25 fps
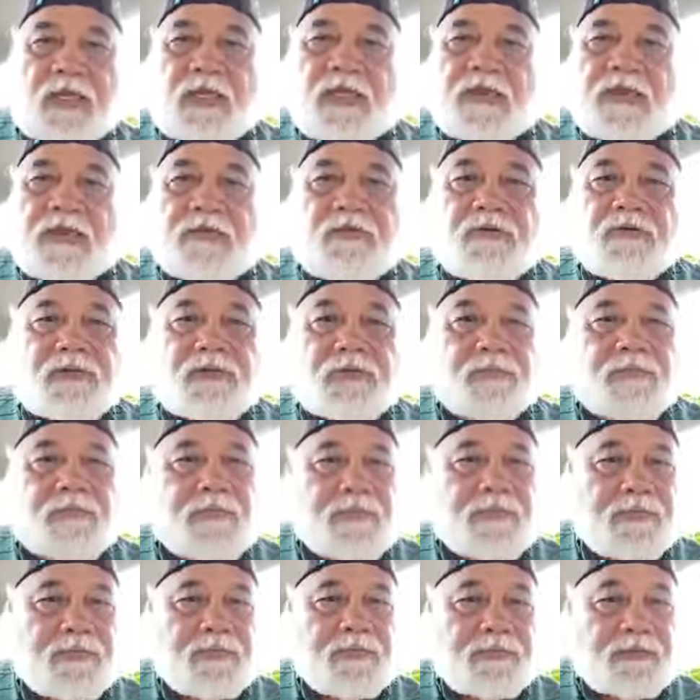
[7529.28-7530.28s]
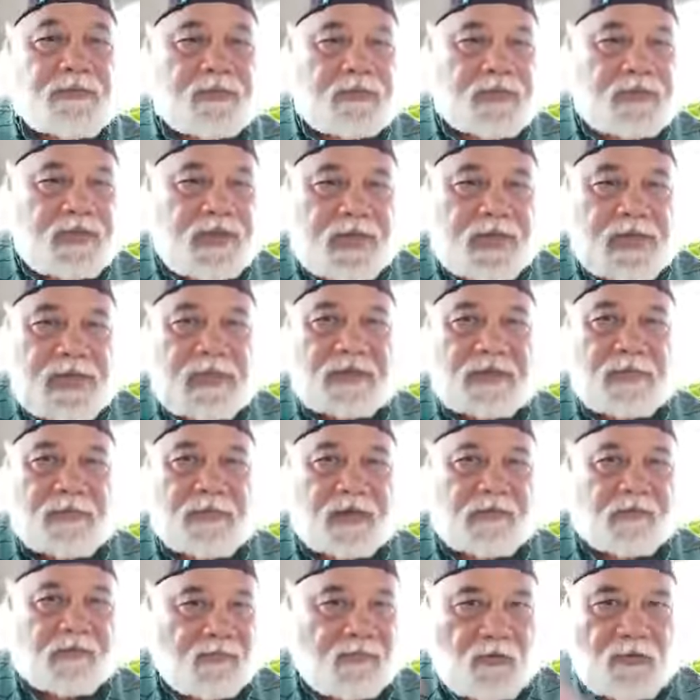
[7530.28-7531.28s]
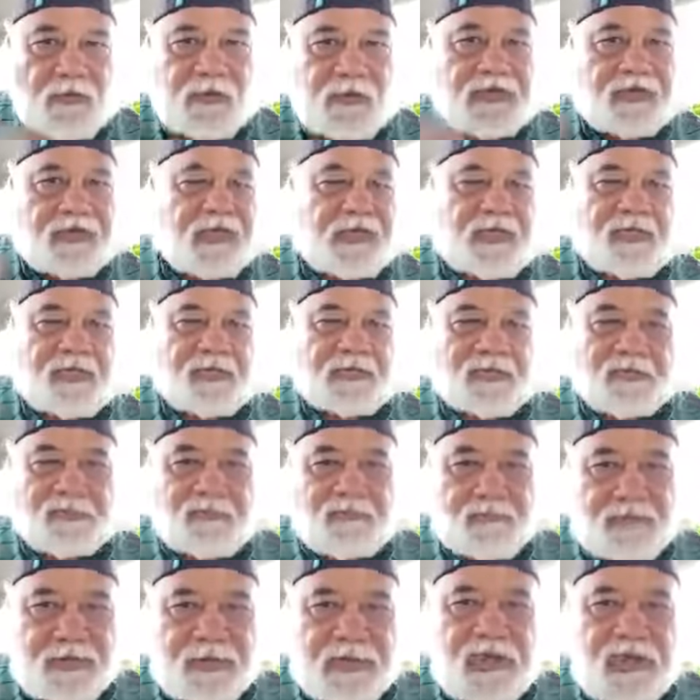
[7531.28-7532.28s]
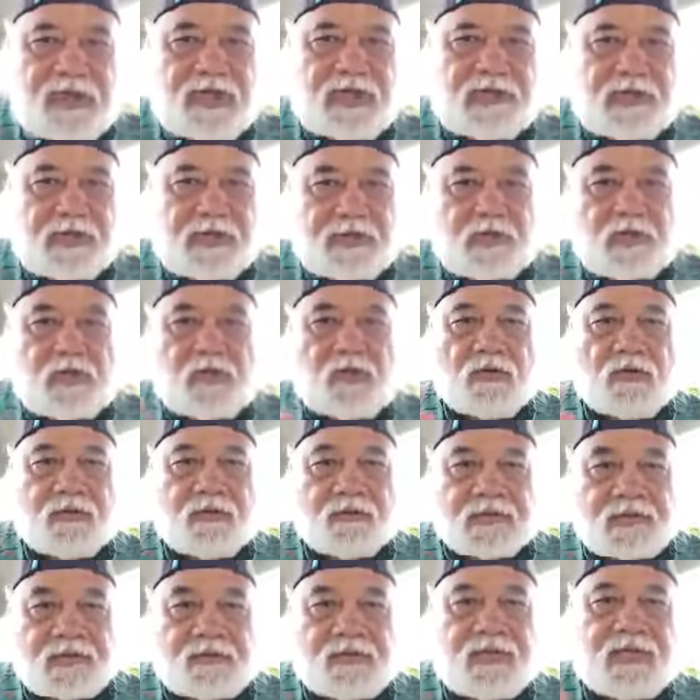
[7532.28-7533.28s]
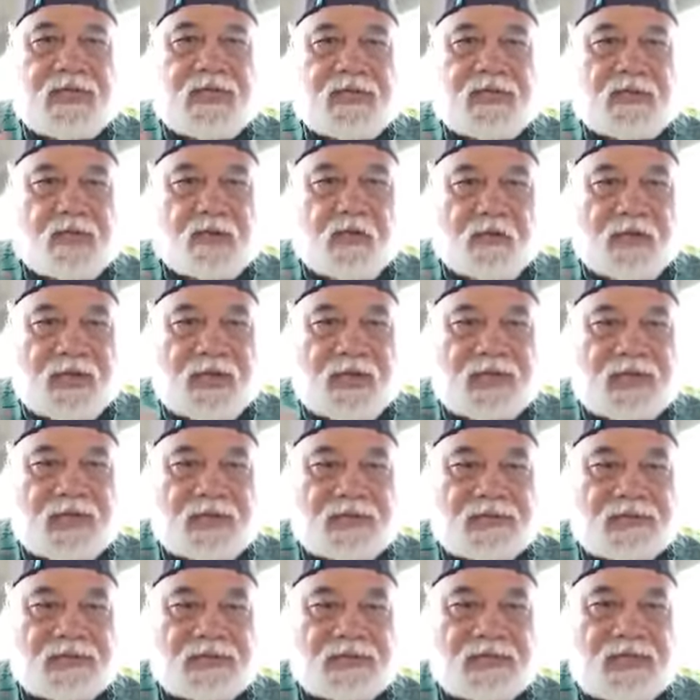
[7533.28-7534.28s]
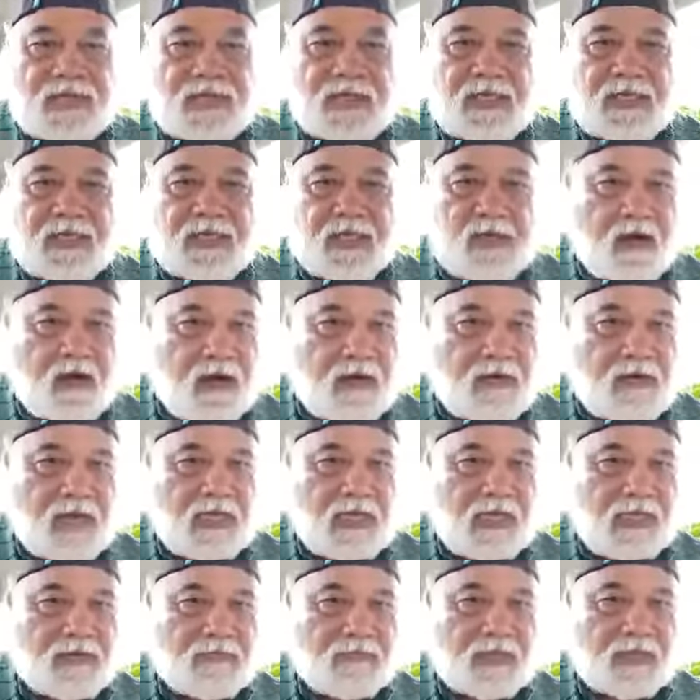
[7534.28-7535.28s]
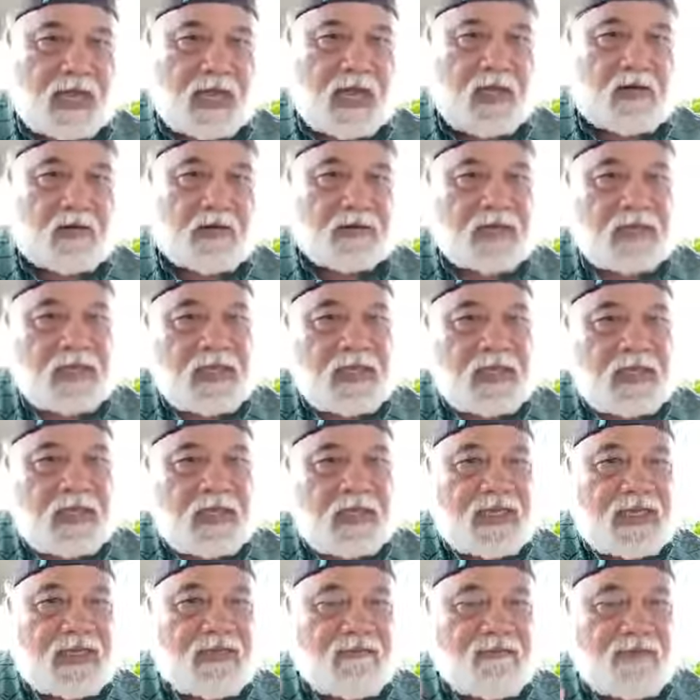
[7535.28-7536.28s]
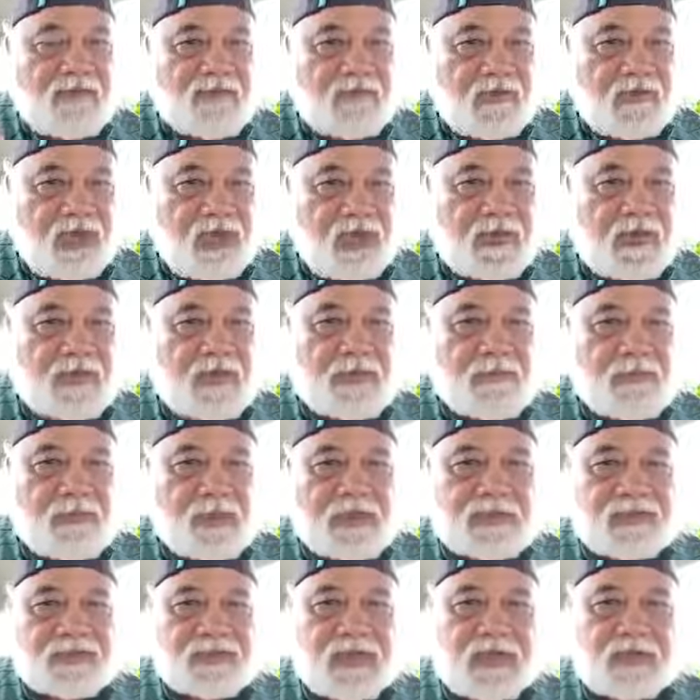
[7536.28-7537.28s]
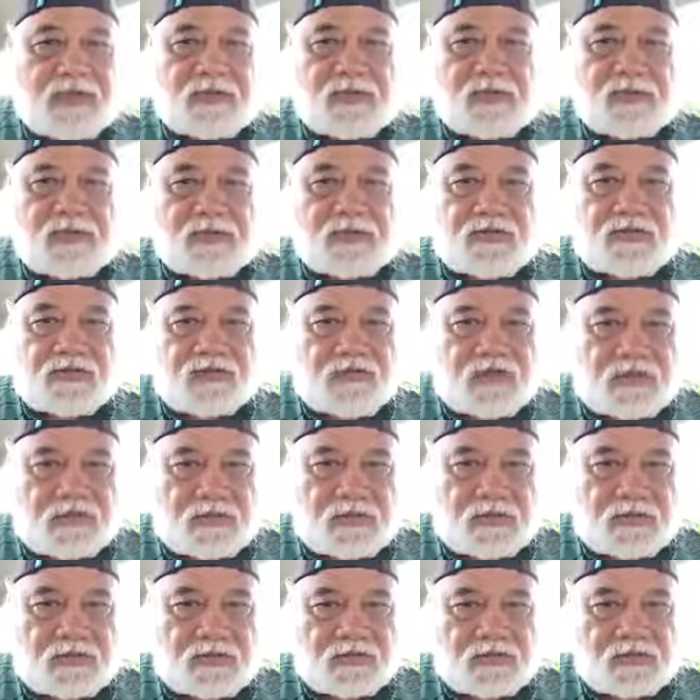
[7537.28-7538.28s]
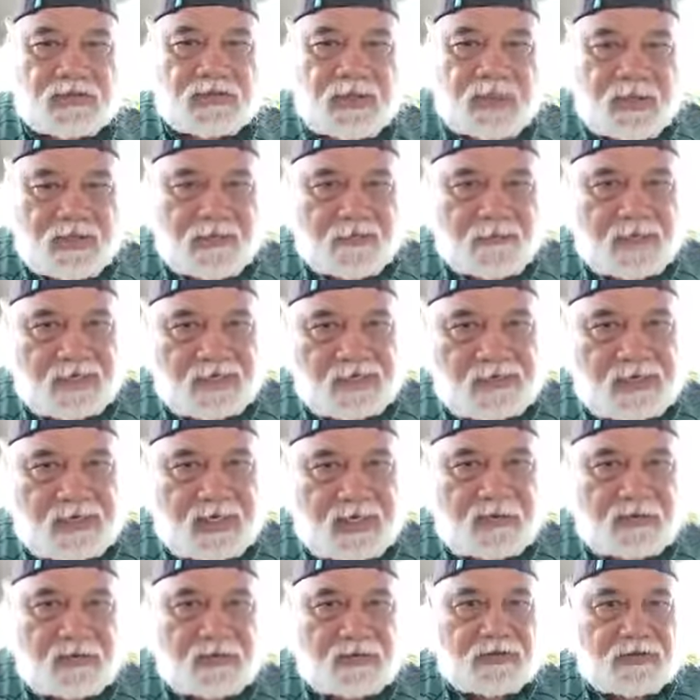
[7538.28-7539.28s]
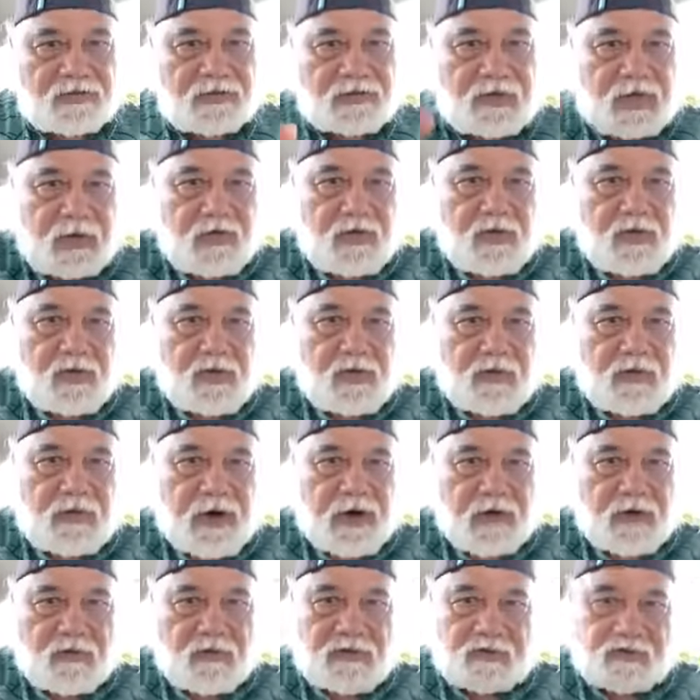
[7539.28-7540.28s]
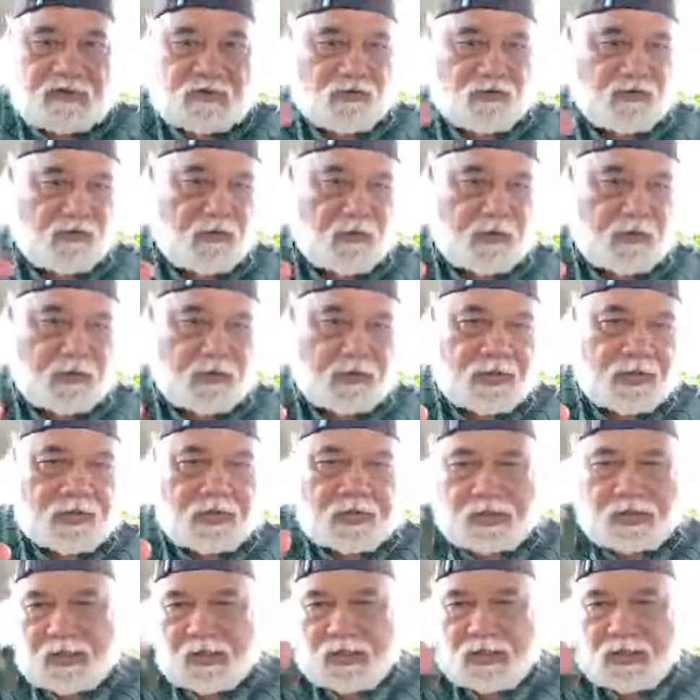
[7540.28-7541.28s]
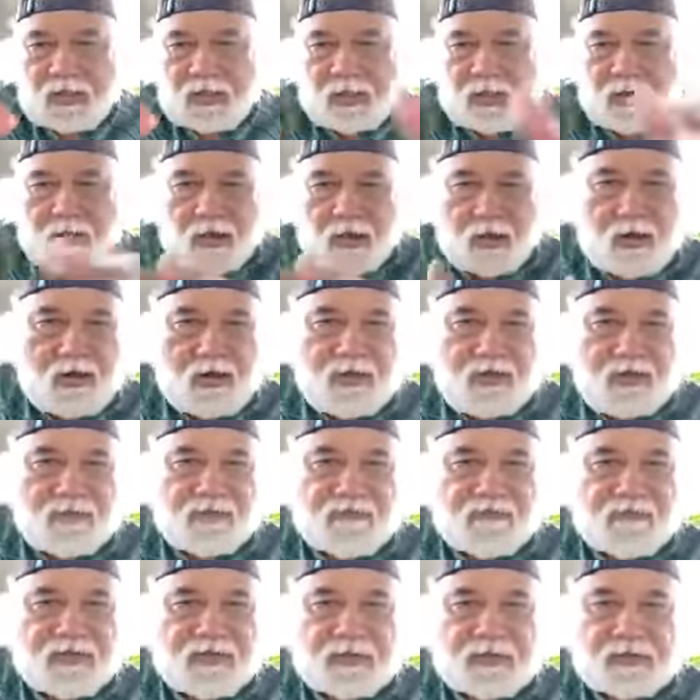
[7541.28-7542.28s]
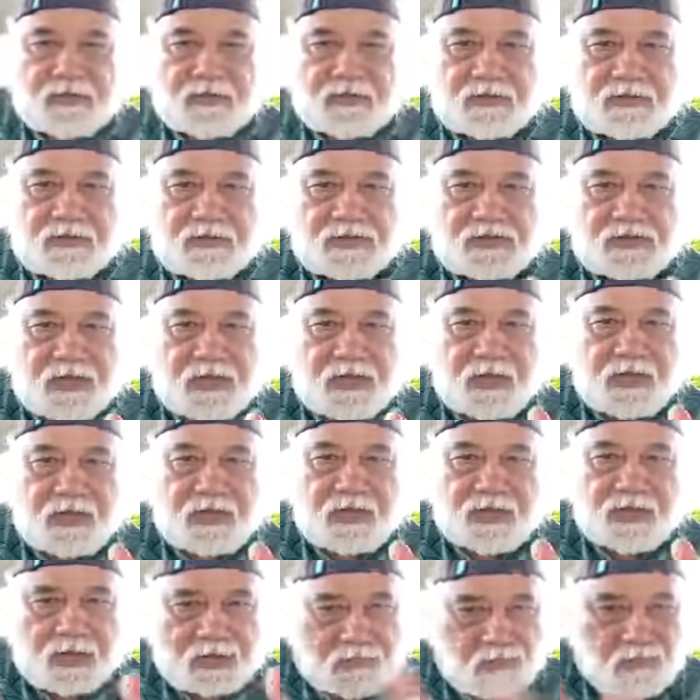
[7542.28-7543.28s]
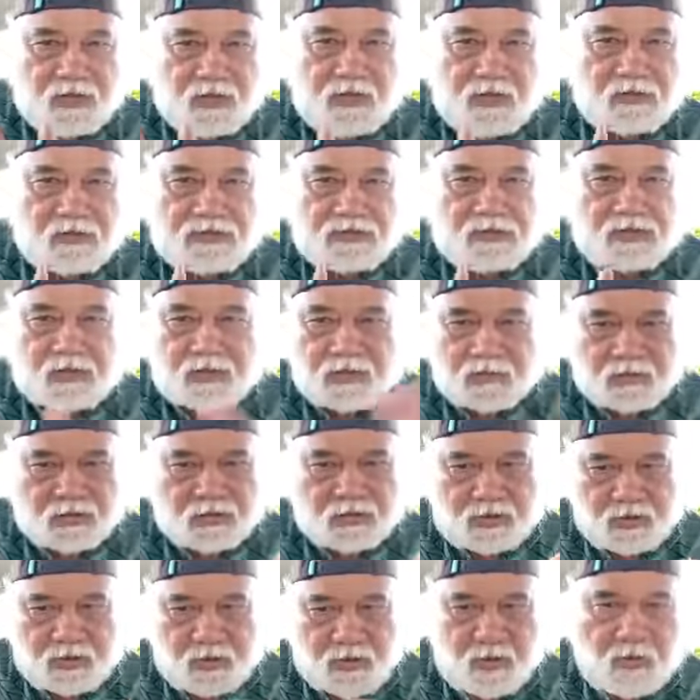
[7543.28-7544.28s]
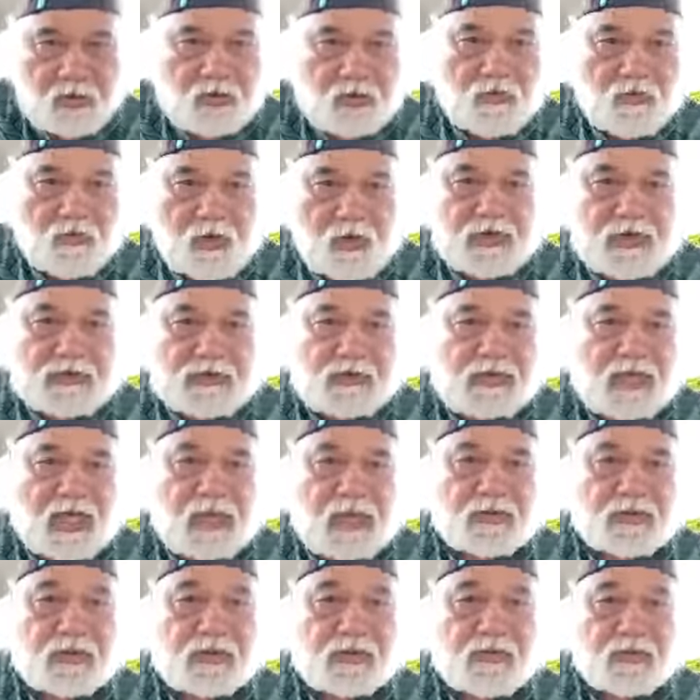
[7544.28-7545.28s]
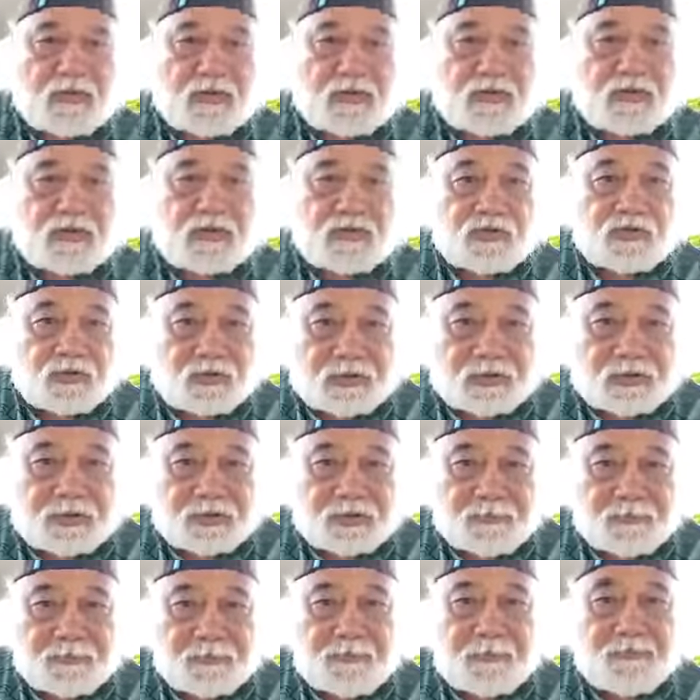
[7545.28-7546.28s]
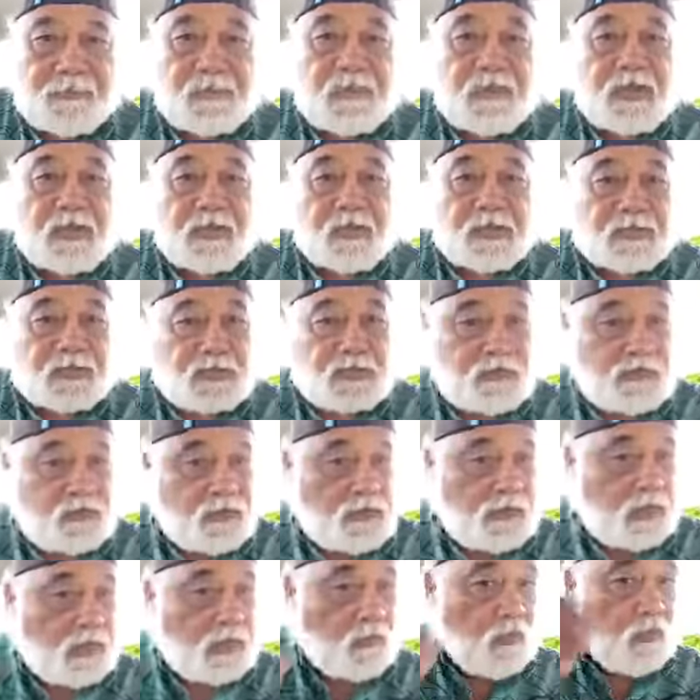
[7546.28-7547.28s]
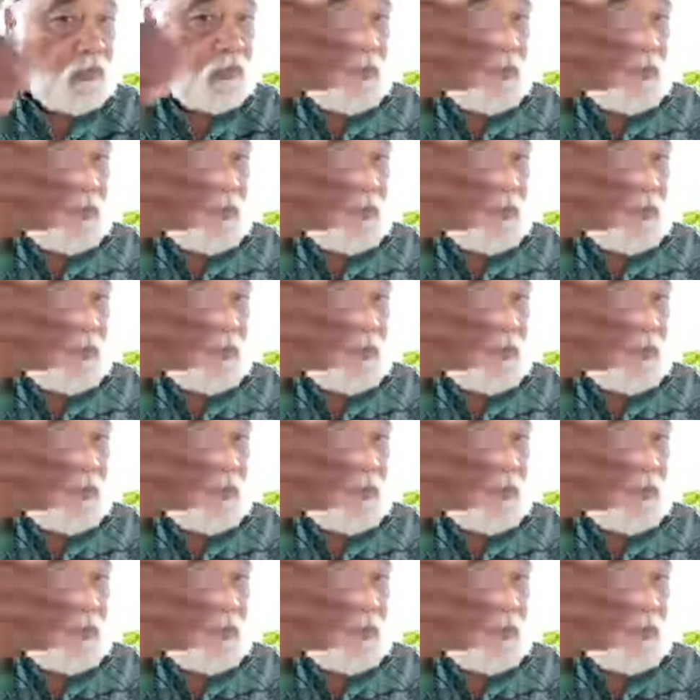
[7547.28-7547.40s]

There was about 4 days of big storms, big rains, all came down. It flooded Monsanto's fields. Monsanto's chemical barrels were floating. All of the fields, chemicals included, all washed down into the stream. The stream